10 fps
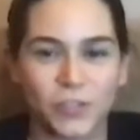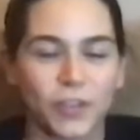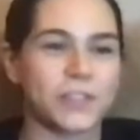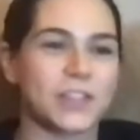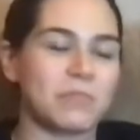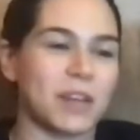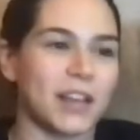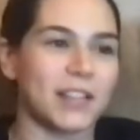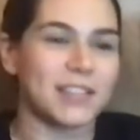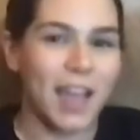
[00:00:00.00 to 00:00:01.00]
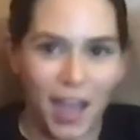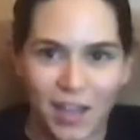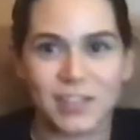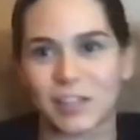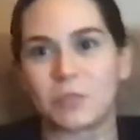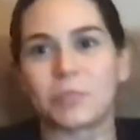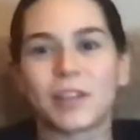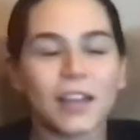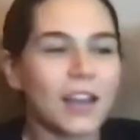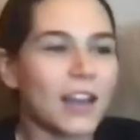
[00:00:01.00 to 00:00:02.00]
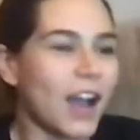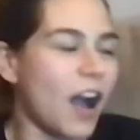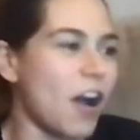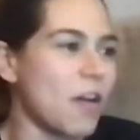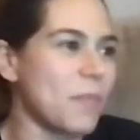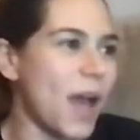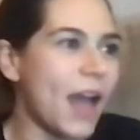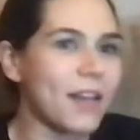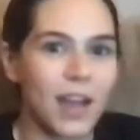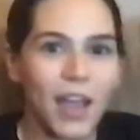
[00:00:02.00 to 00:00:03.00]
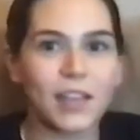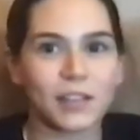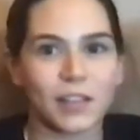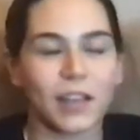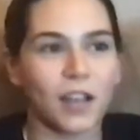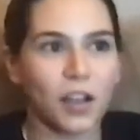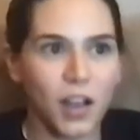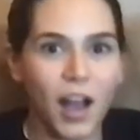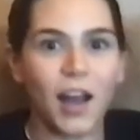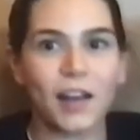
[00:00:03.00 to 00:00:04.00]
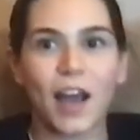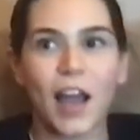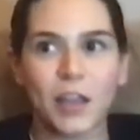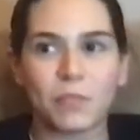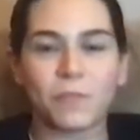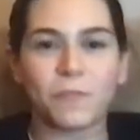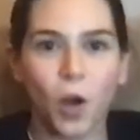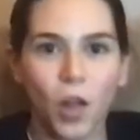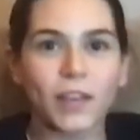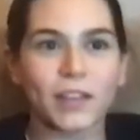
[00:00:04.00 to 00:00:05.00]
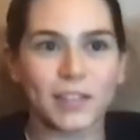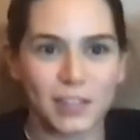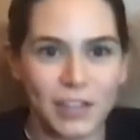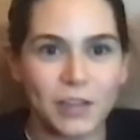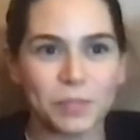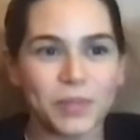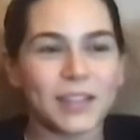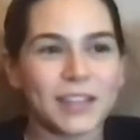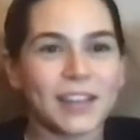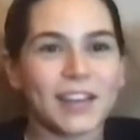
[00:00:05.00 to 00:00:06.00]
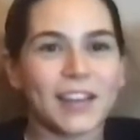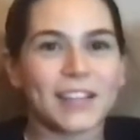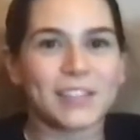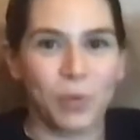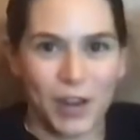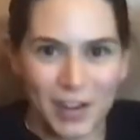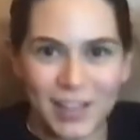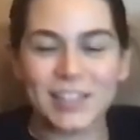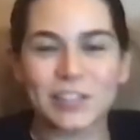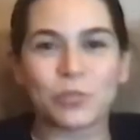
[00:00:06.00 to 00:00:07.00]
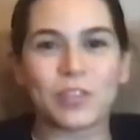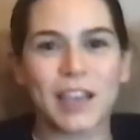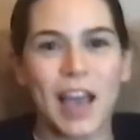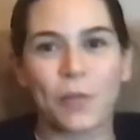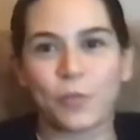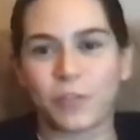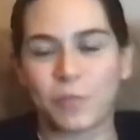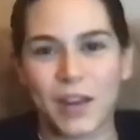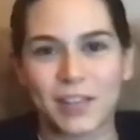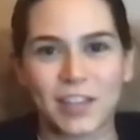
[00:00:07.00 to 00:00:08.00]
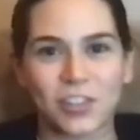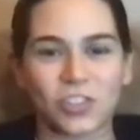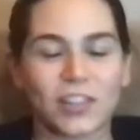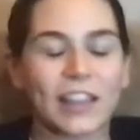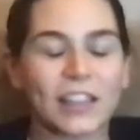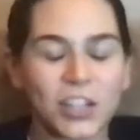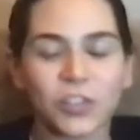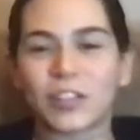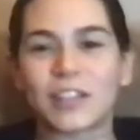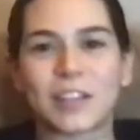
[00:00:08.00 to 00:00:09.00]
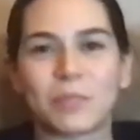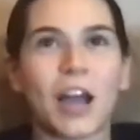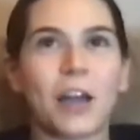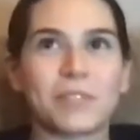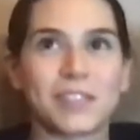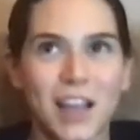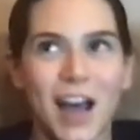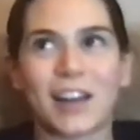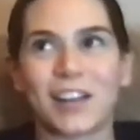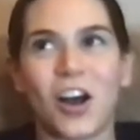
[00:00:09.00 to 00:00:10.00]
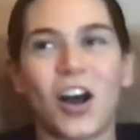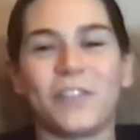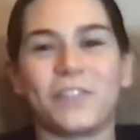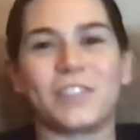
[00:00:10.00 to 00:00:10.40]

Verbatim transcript: 15 minutes and sleep. Um, at night, like, God, I am falling asleep do I need to do this hour of meditation? Like literally sometimes nodding off